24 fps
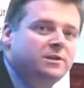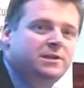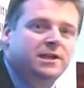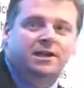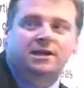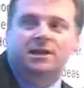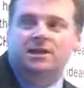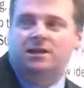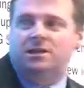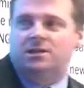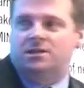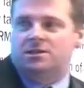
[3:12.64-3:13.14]
of
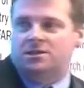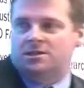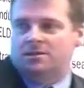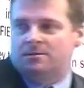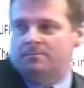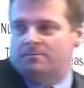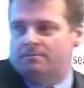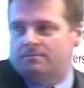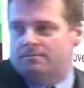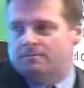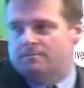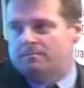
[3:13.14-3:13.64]
decades.
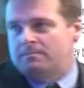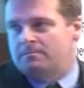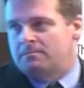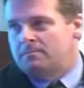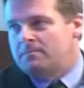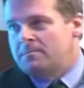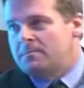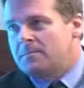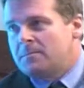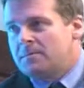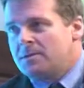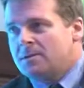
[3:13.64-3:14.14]

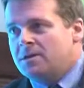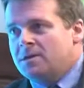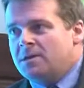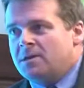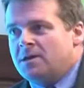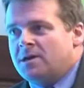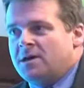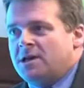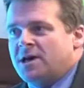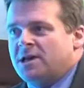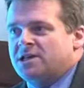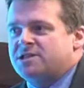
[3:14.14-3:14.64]

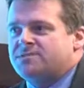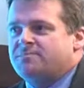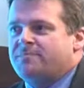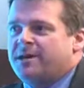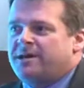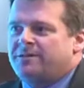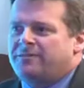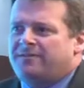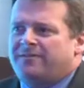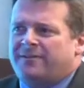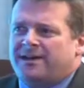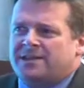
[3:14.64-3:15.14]
I
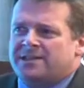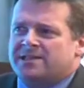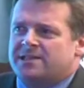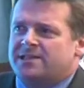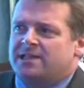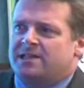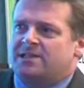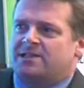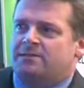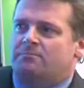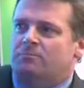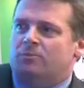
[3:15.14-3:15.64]
spent a
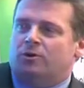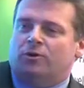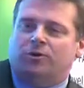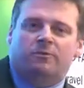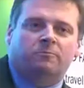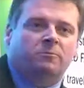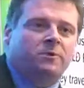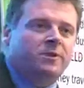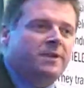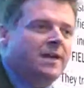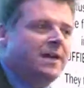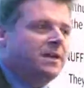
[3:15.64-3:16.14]
fascinating
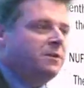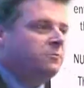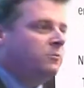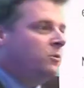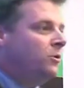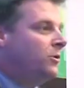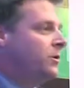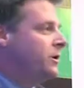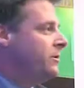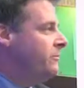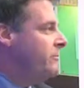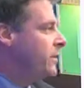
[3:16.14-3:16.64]
morning with Ed,
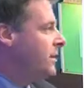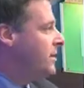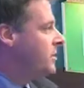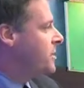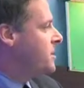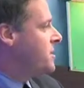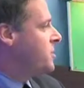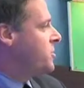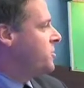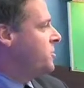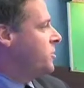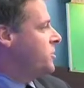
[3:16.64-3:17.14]
walking around
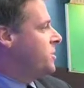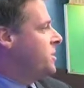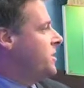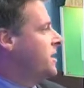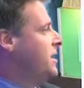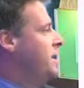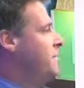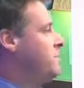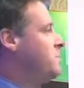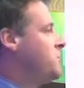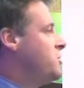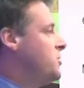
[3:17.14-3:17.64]
the squatter
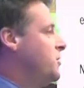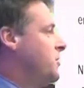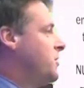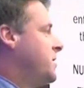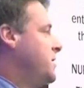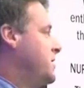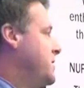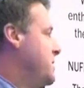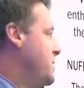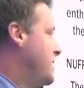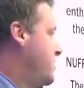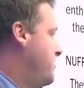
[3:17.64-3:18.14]
camp,
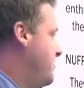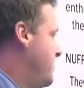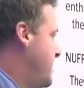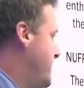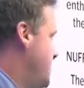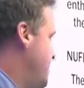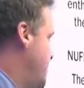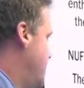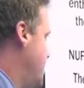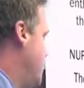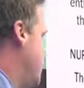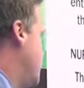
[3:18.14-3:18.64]
talking to the
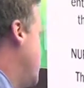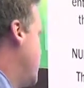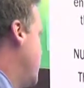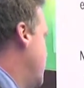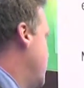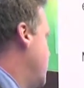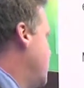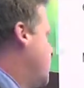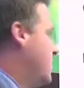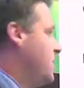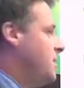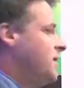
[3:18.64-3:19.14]
residents
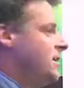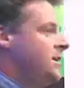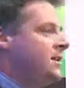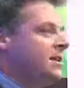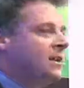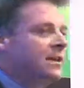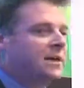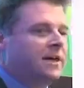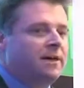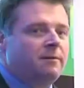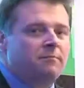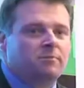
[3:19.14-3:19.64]
in
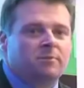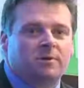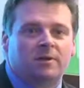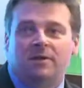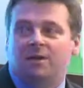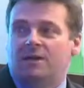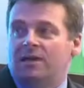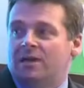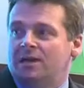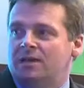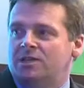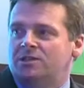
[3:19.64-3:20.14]
the camp
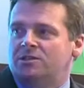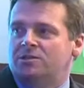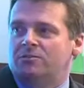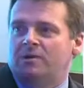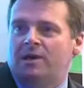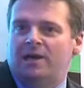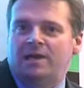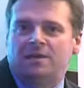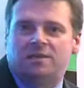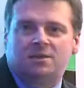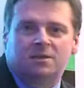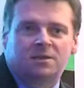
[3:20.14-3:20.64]
and
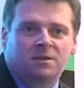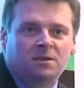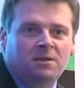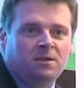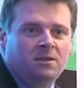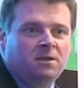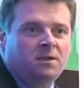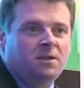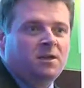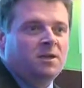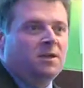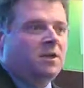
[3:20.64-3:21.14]
to Ed.
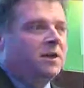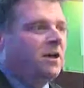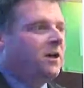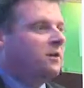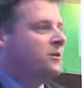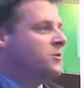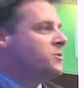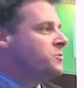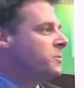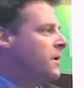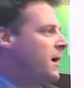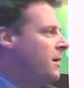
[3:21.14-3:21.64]
And
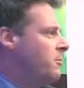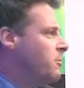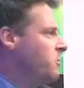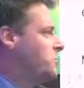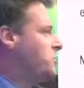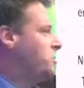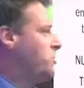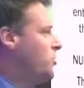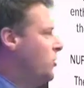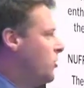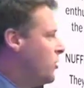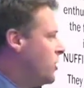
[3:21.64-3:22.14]
it was while we
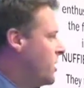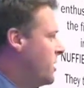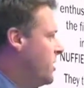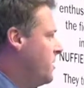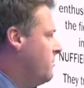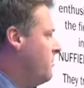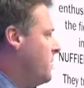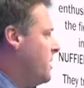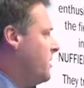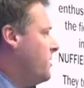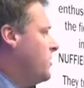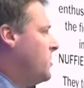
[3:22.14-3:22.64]
were talking
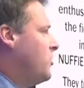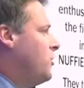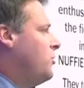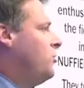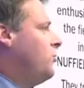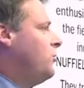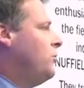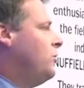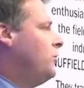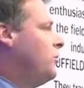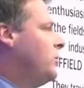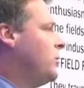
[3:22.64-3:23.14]
about the
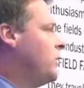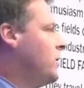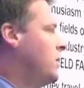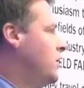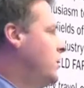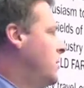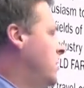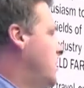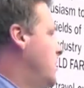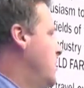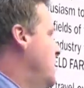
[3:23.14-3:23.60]
whole